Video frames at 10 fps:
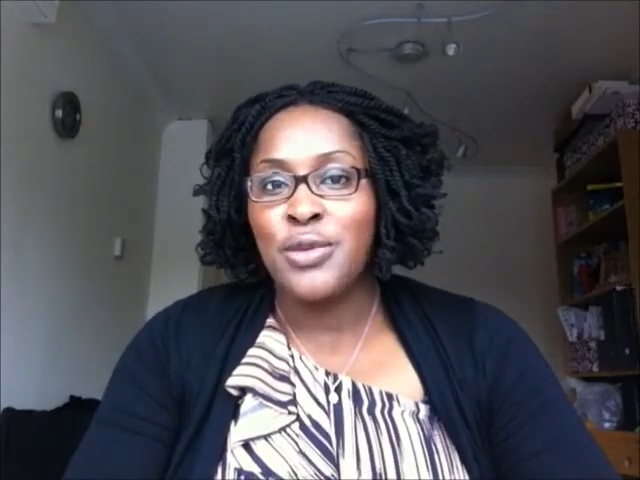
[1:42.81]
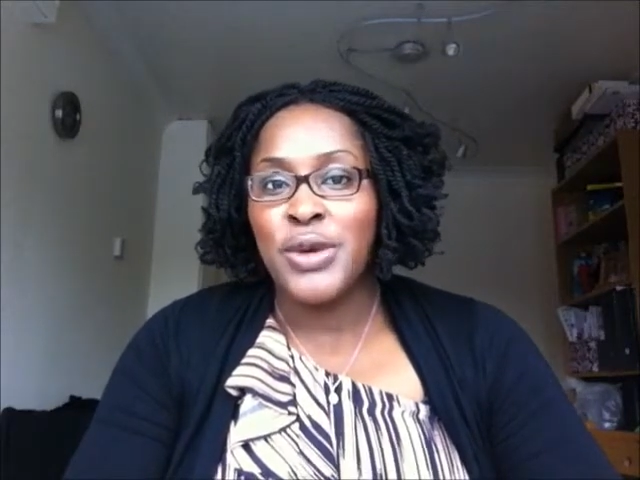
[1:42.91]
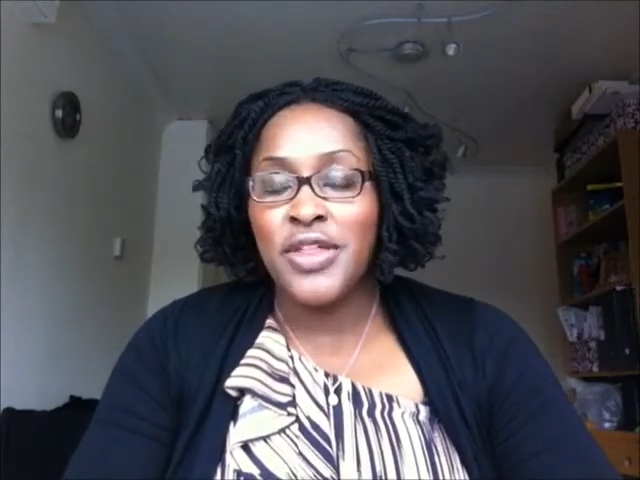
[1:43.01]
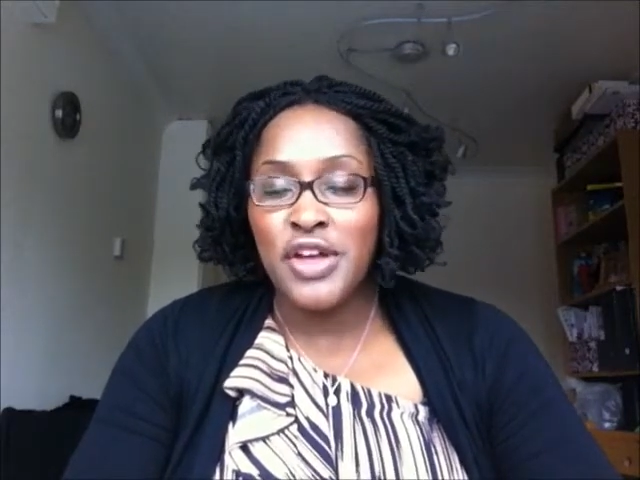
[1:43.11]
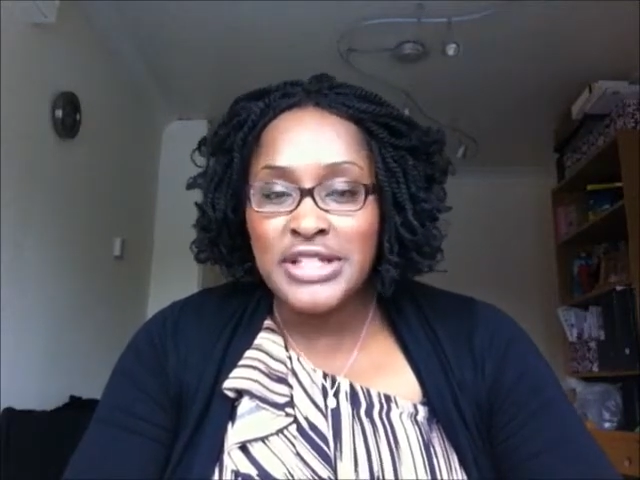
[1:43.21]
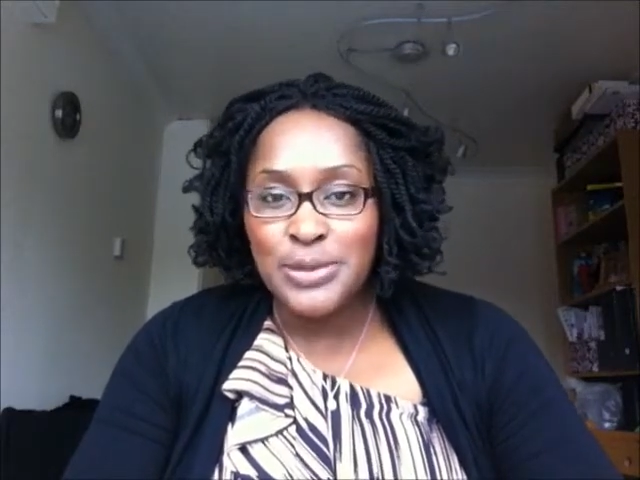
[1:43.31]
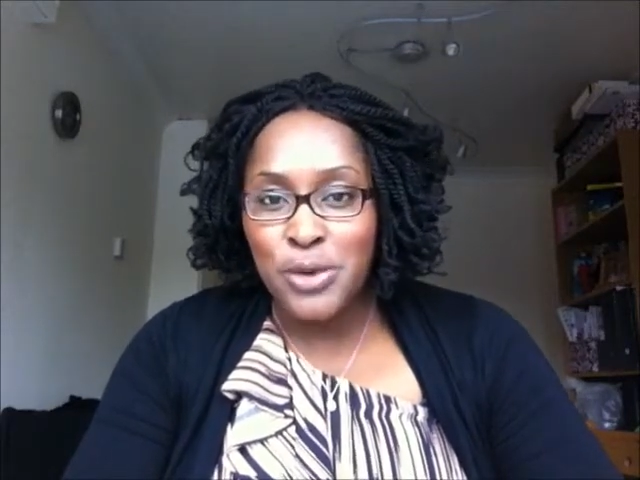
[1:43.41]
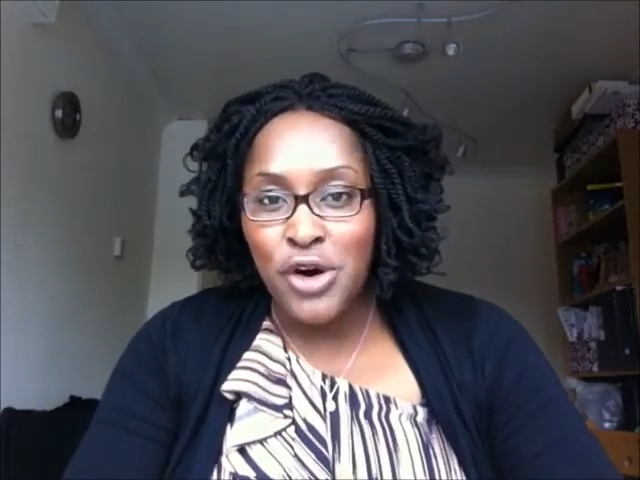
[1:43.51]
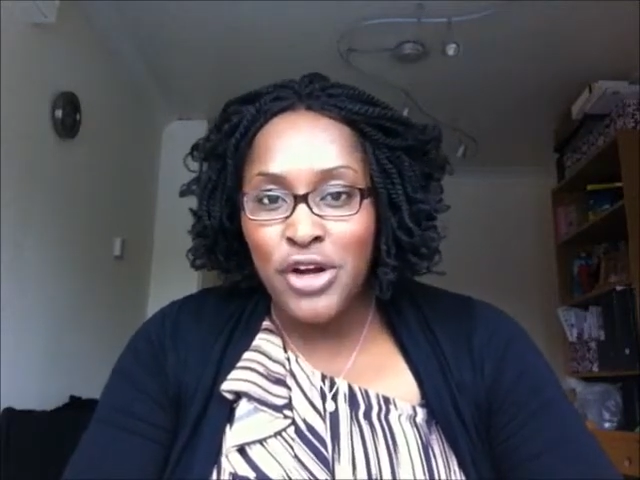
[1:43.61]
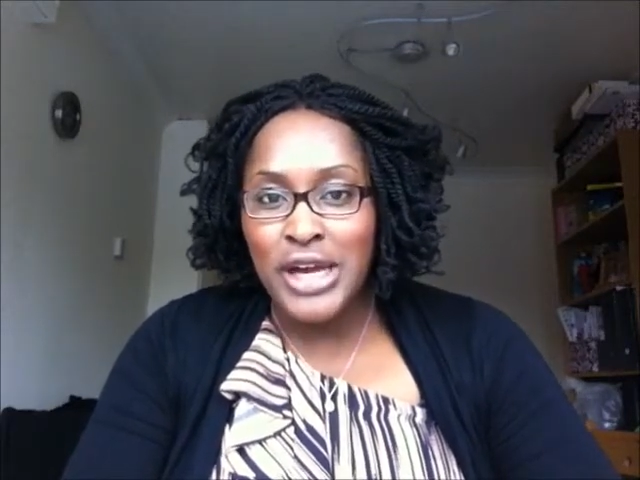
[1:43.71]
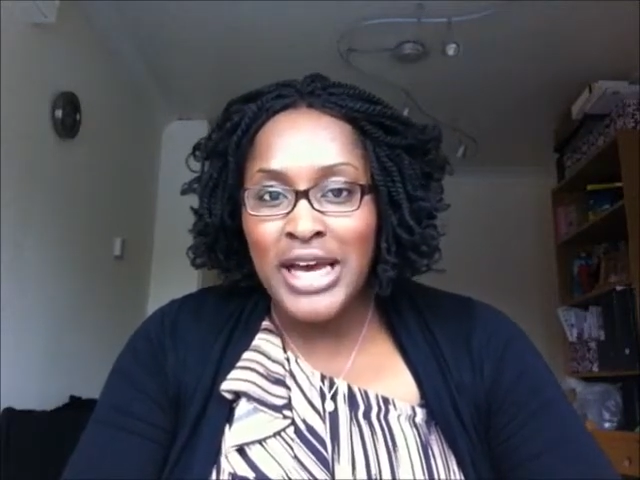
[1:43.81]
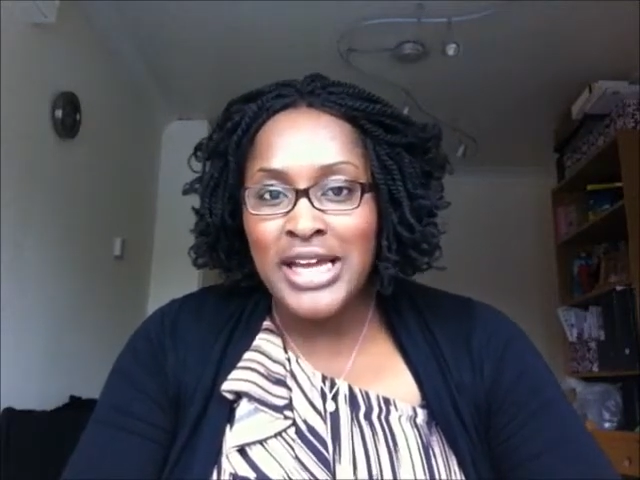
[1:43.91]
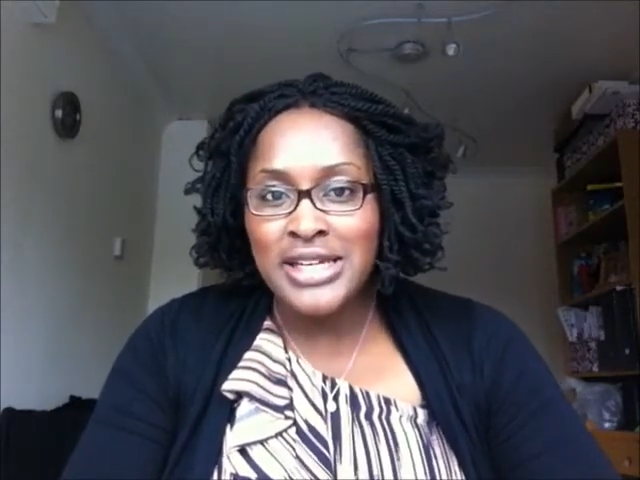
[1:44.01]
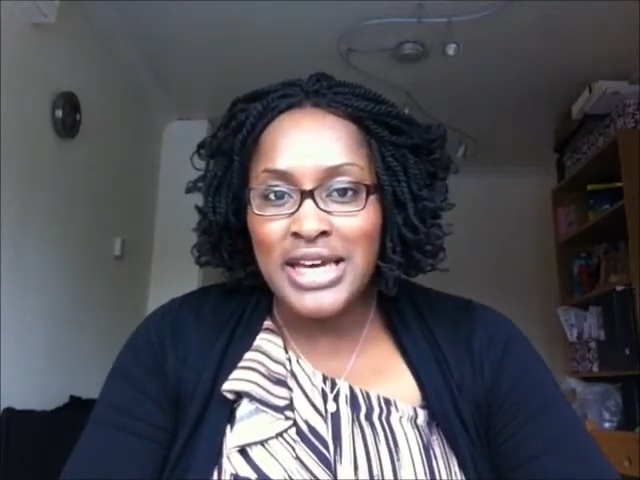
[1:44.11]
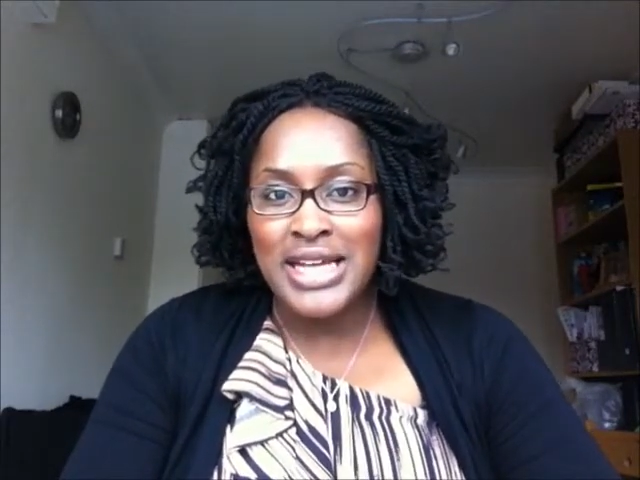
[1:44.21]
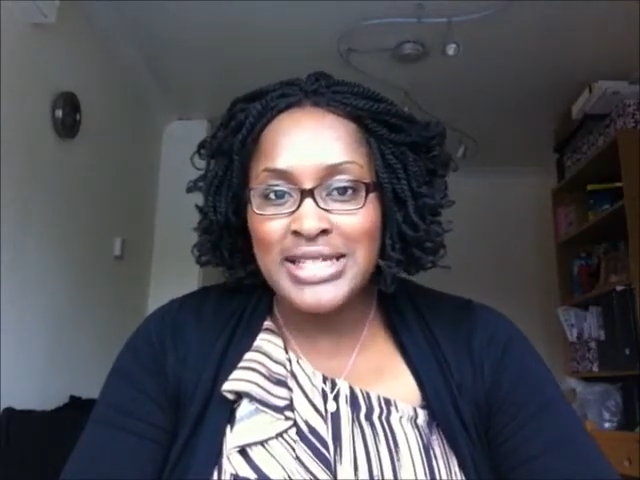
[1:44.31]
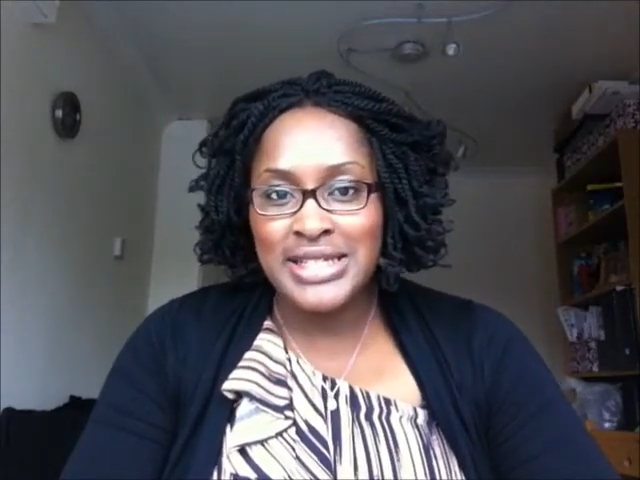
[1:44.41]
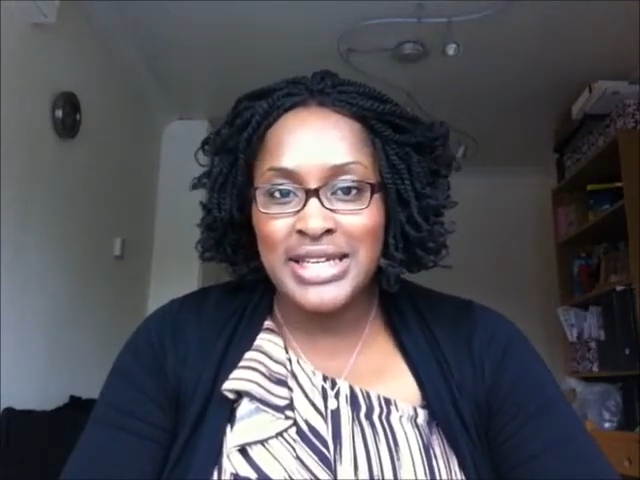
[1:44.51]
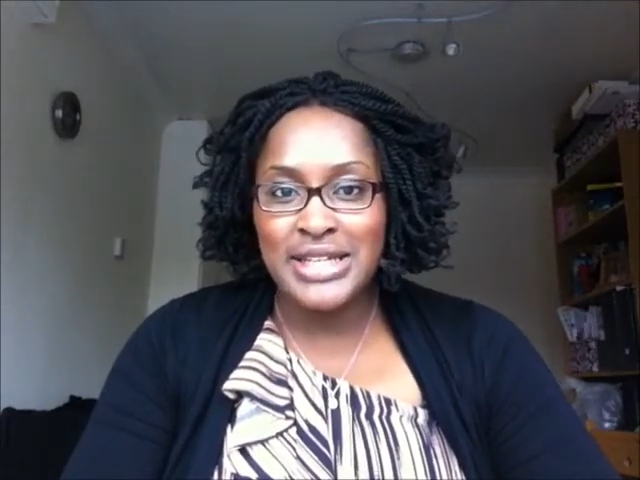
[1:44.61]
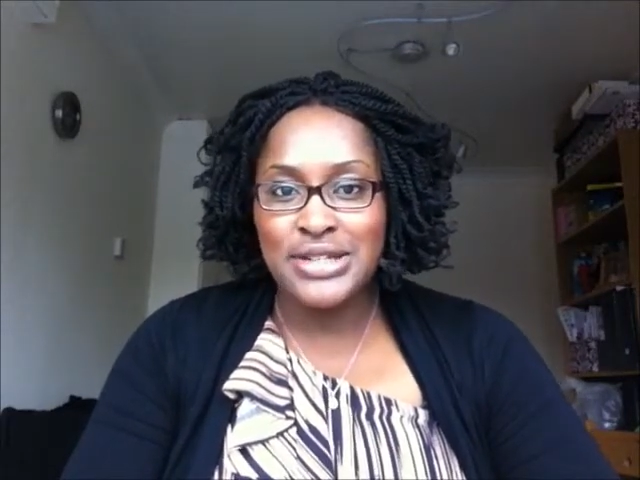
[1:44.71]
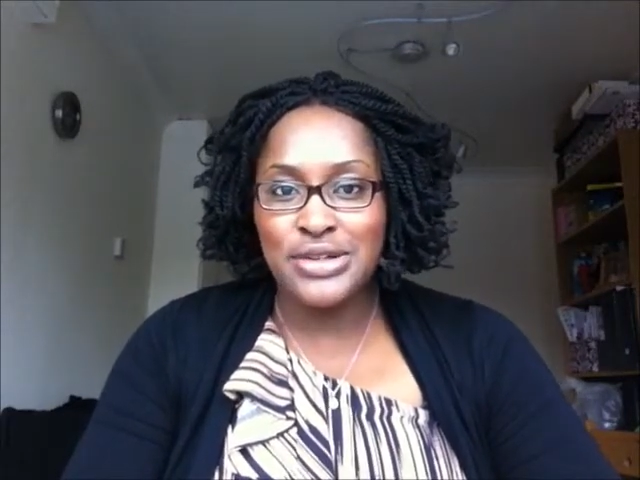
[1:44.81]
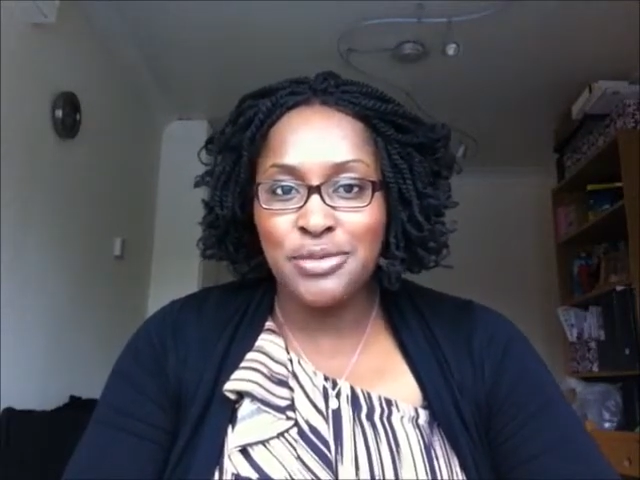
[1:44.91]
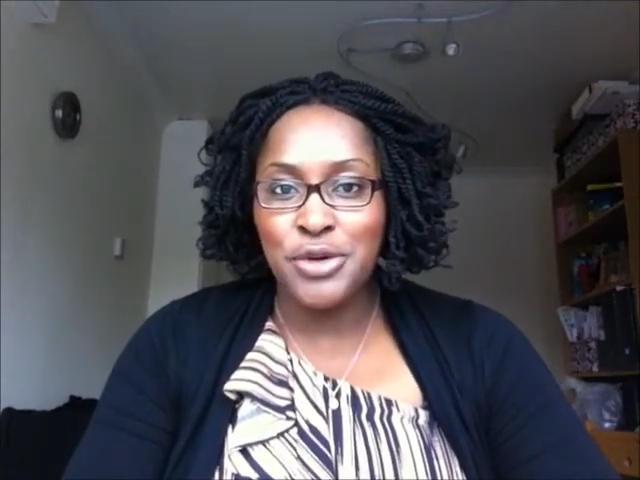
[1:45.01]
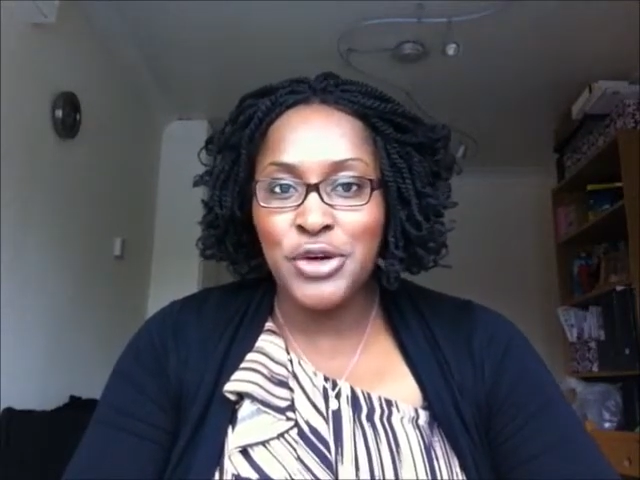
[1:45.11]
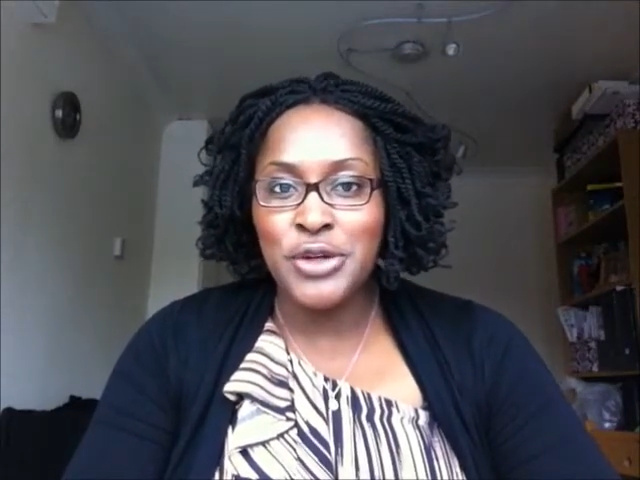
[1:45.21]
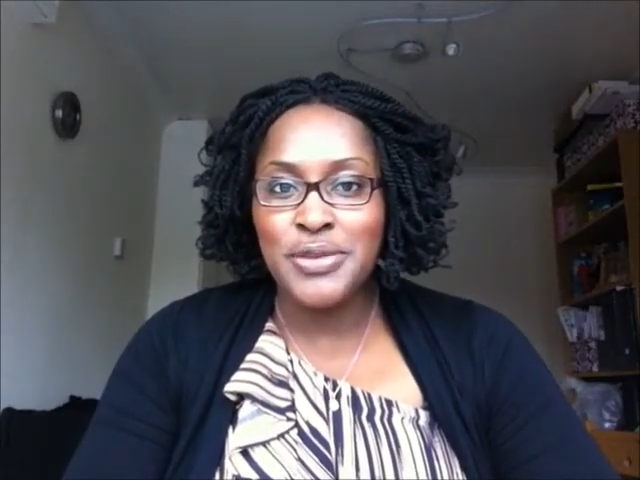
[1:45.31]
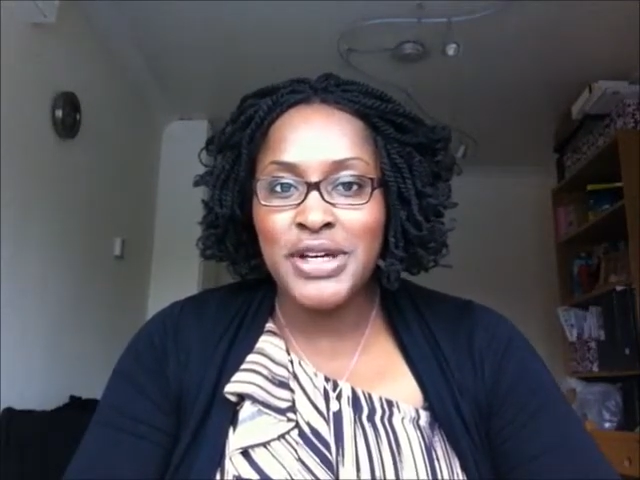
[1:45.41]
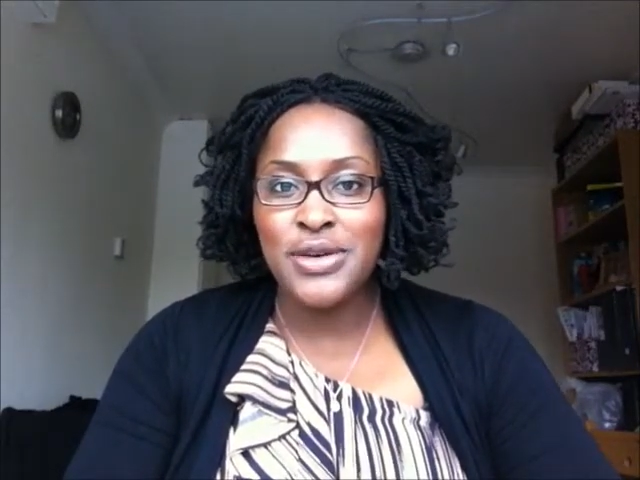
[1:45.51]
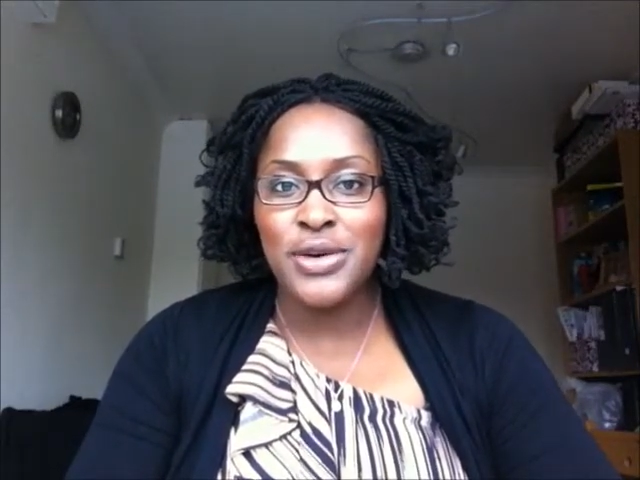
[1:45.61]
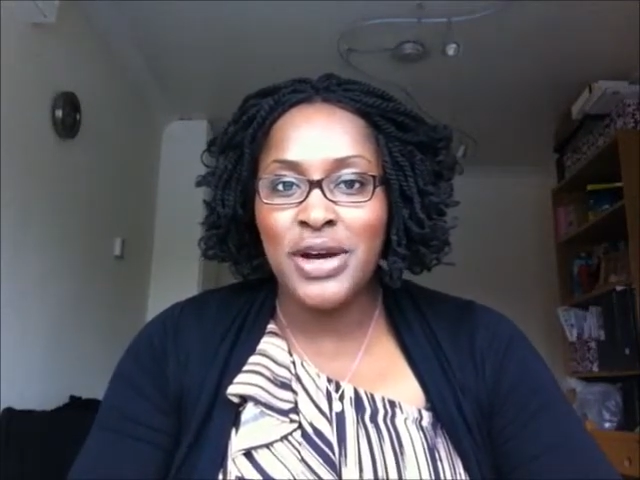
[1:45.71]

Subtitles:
Week 31 I had antenatal appointment,